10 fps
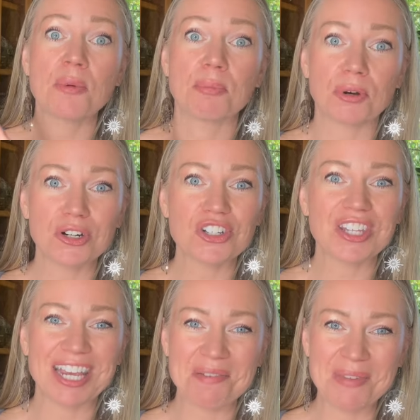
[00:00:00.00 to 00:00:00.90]
Birch,
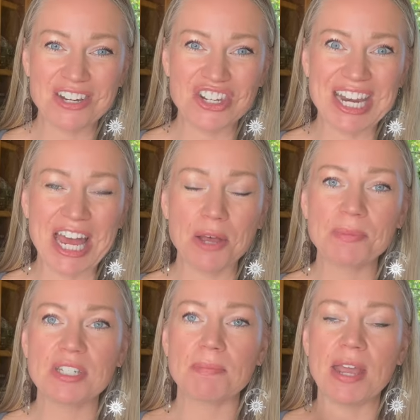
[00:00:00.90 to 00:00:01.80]
like I mentioned,
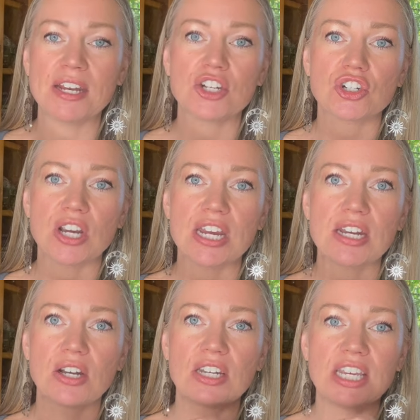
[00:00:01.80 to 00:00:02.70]
helps to
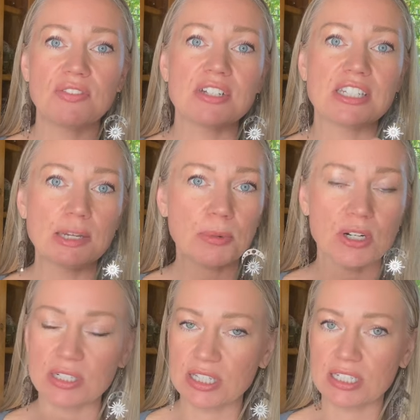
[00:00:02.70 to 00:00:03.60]
penetrate even deeper
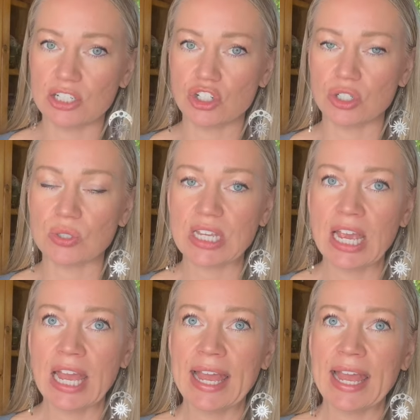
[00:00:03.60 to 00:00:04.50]
into the tissues.
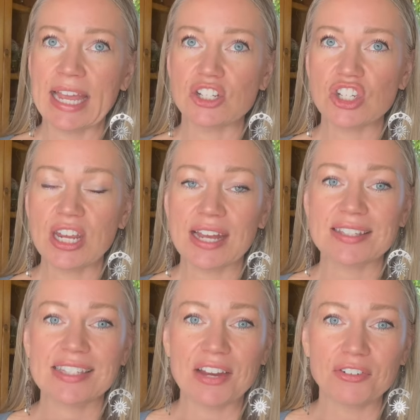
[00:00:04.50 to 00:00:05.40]
And she had
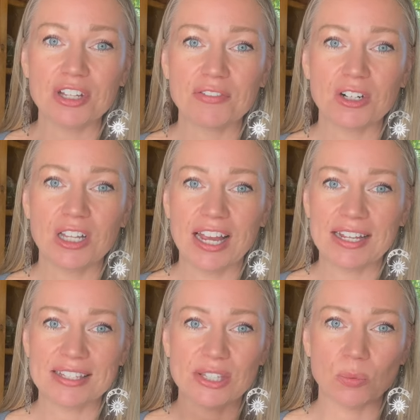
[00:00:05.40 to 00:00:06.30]
several of her
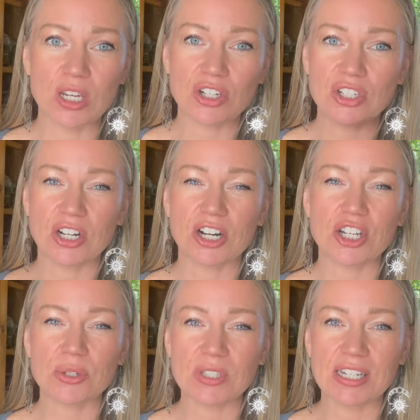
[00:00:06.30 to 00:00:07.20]
clients the week she started
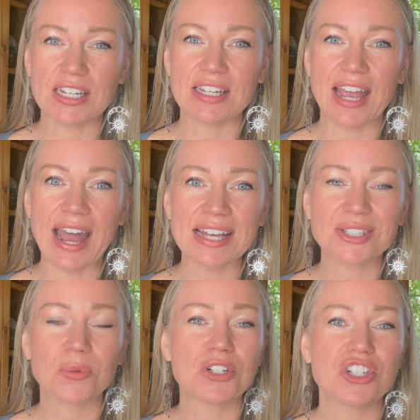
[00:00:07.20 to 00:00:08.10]
using it
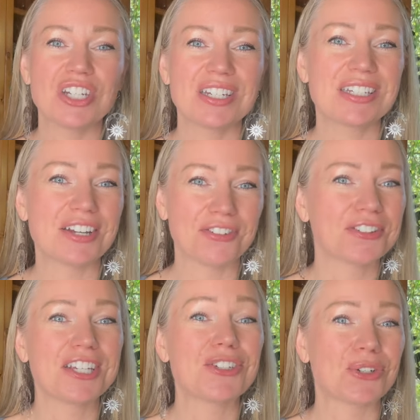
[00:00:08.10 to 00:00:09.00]
ask what she did
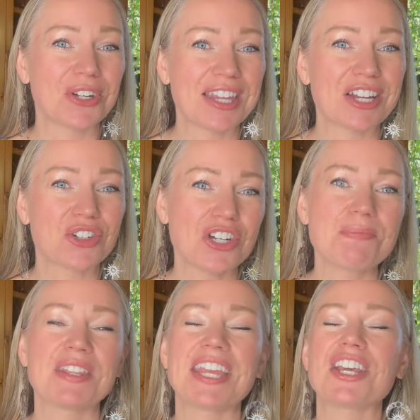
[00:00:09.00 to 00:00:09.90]
differently during that
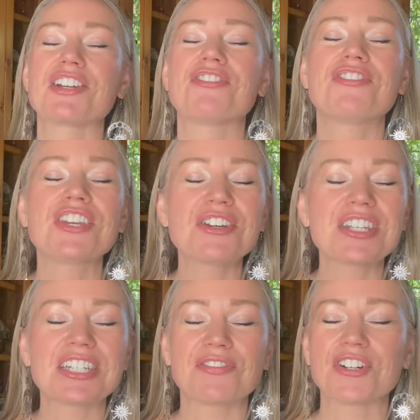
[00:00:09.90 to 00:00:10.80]
treatment. They could feel
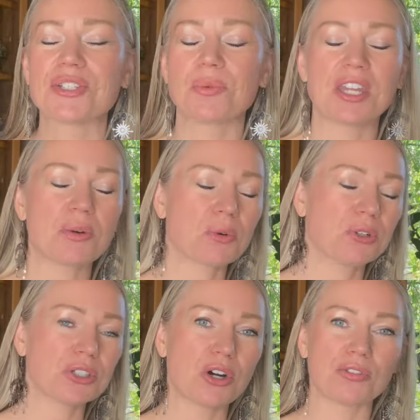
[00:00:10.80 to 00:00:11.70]
the difference when they
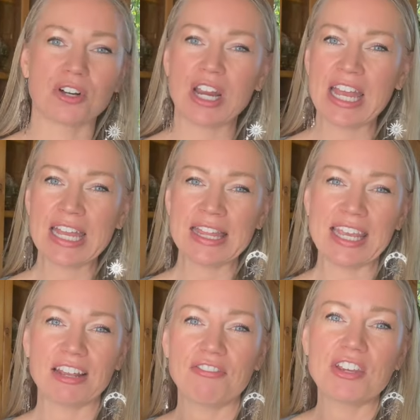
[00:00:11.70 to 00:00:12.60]
rolled over. They
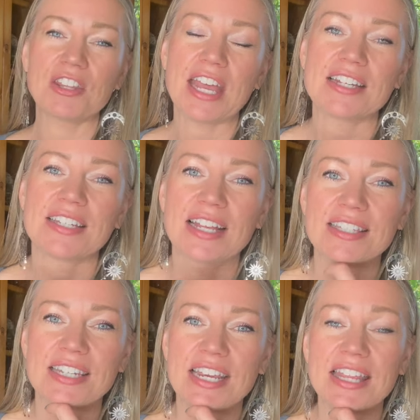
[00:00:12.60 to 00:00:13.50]
could feel that
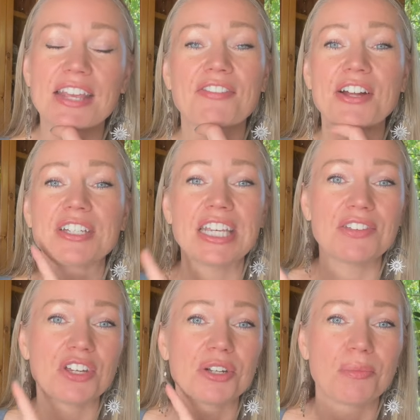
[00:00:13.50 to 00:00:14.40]
intensity and they felt
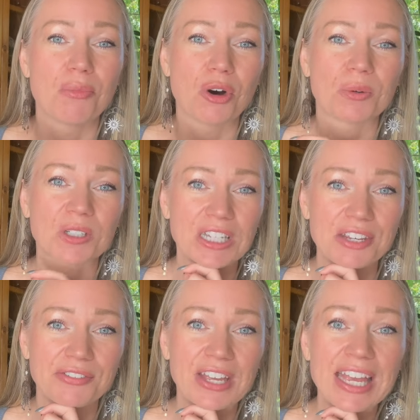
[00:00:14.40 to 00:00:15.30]
even more relief.